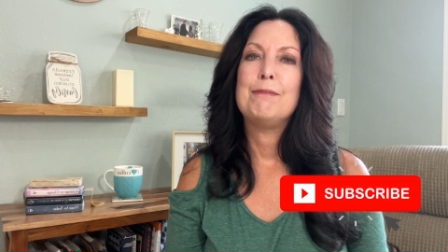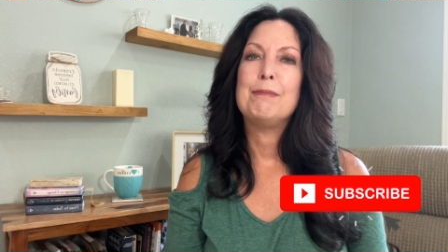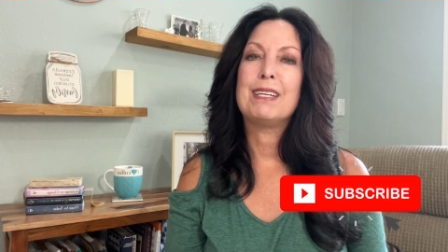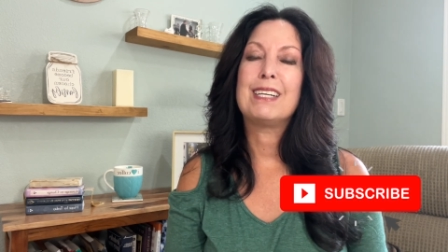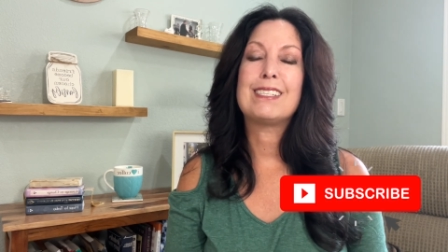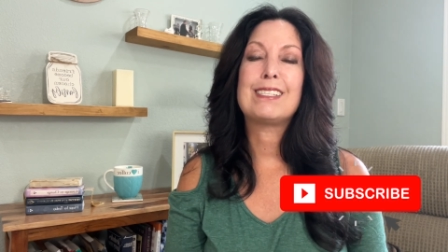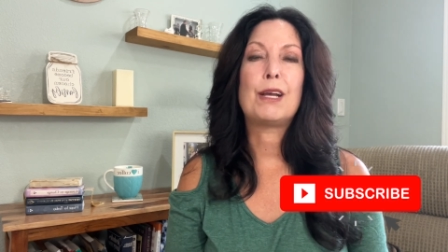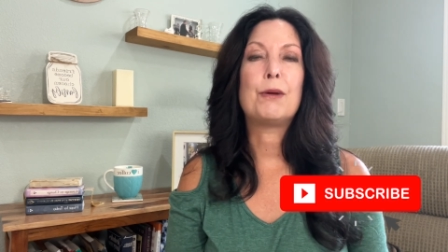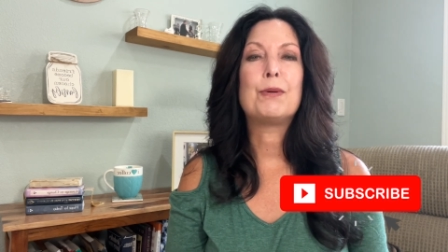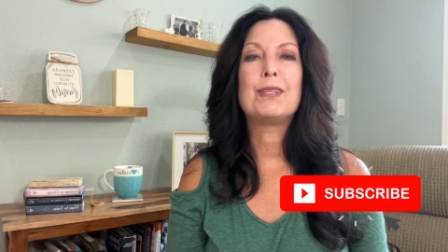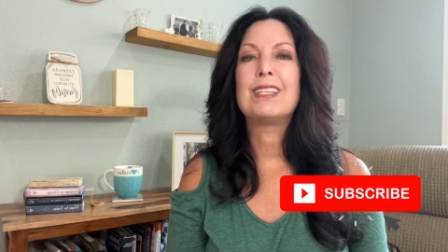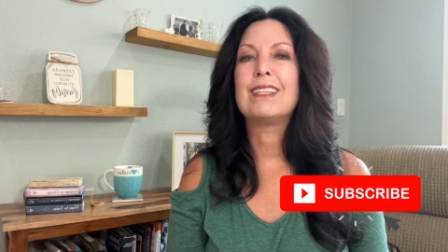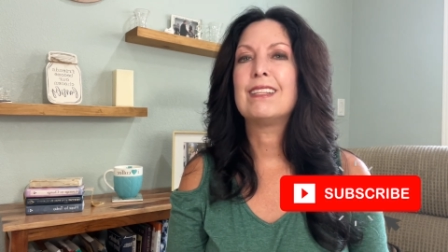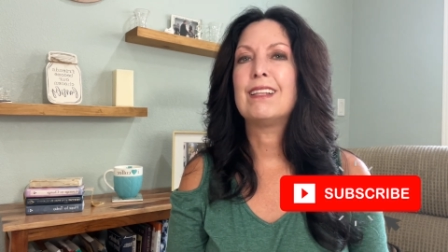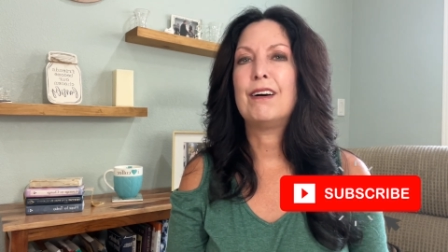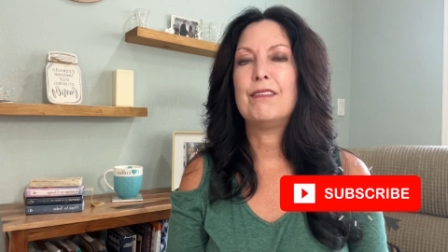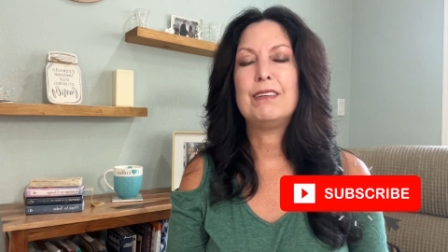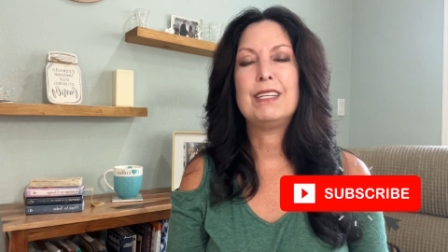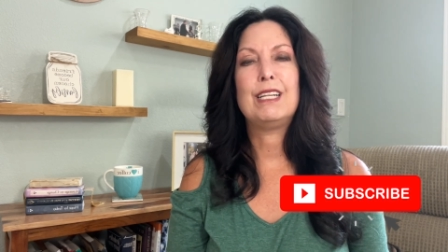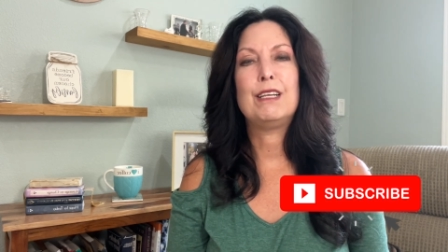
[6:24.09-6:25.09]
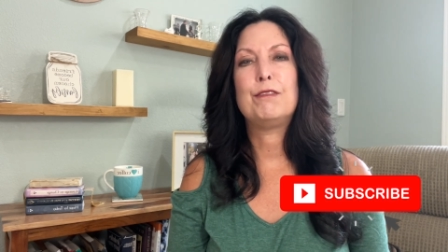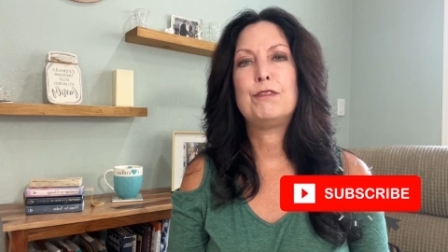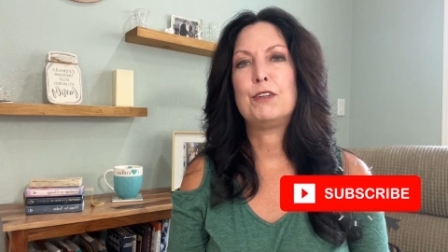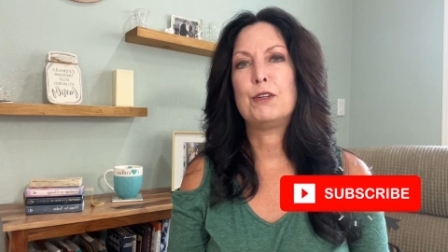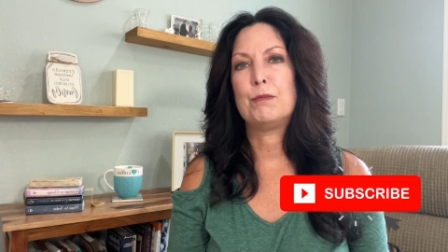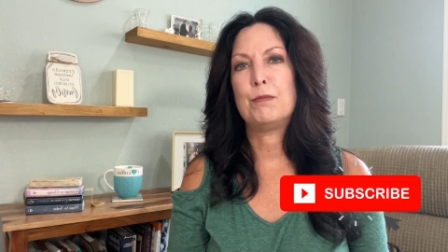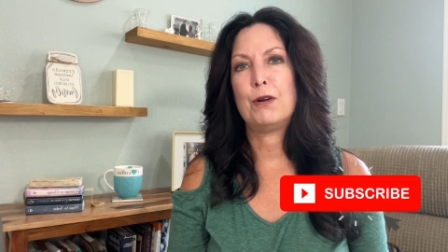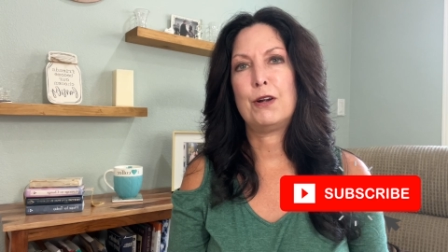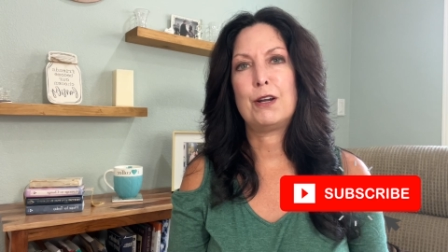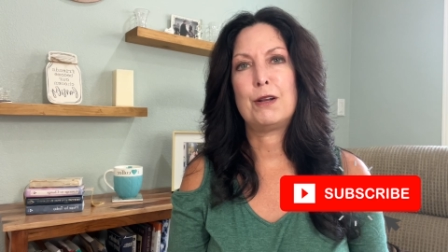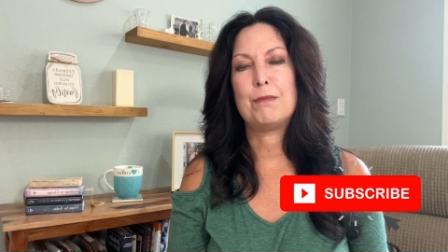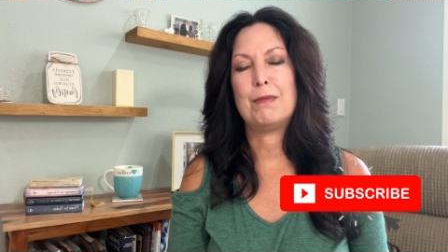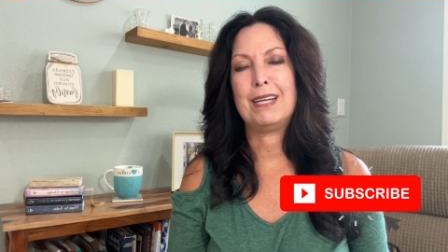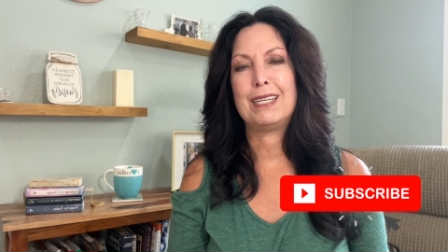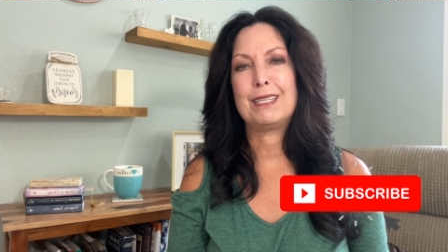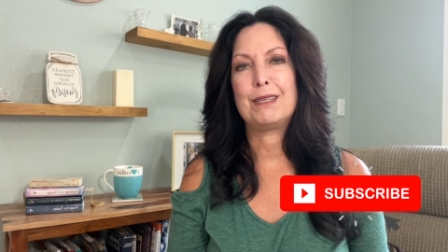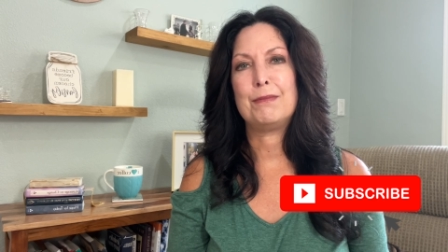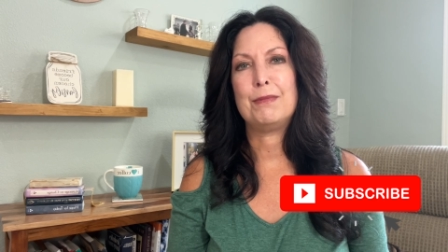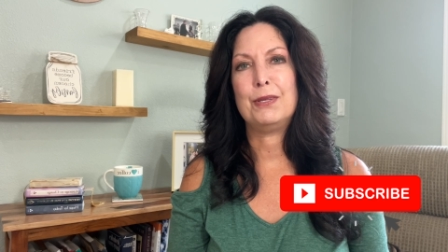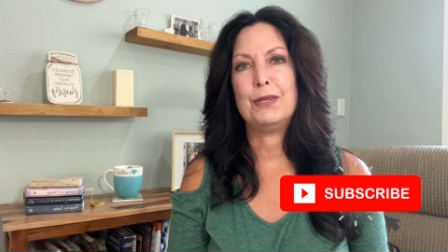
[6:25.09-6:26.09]
because I would love it if you're part of my
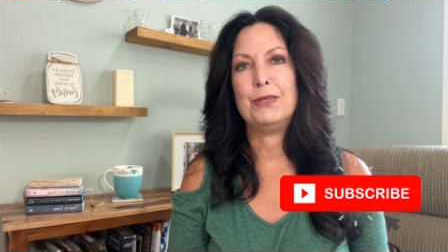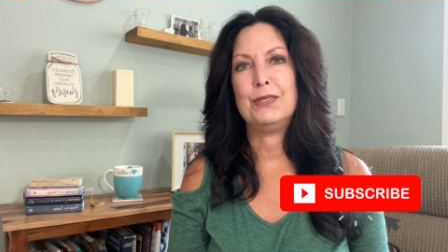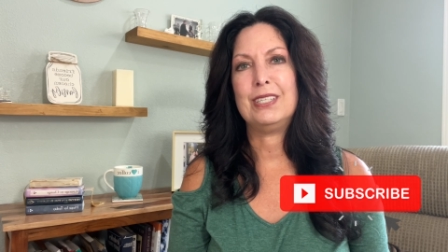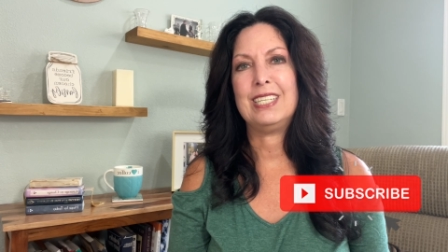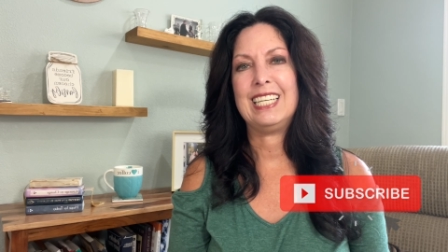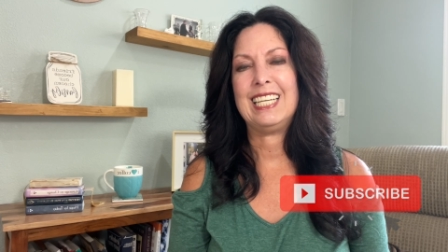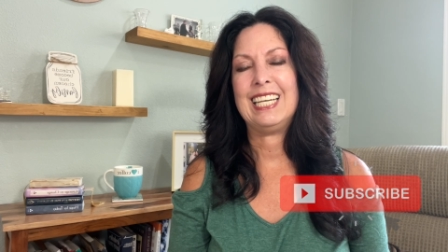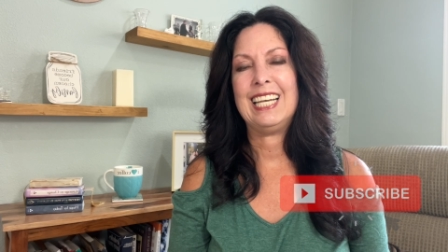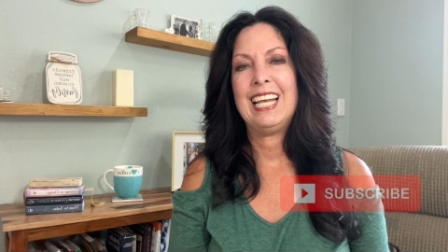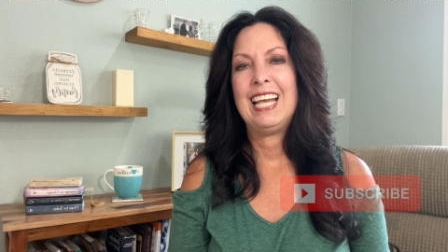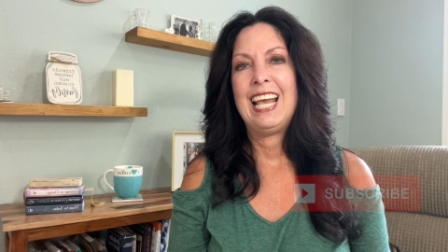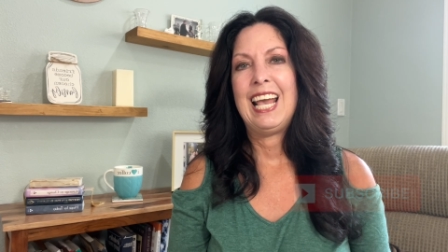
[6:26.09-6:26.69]
community.